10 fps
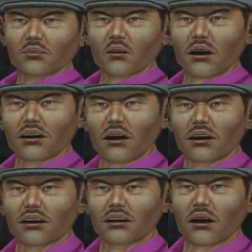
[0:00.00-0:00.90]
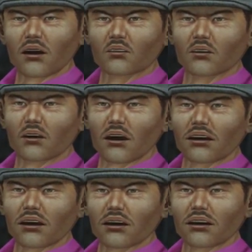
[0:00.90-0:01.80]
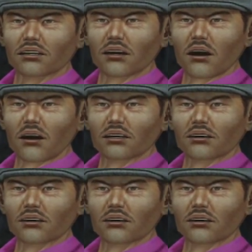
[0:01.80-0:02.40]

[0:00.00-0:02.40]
Why don't you come a little earlier next time?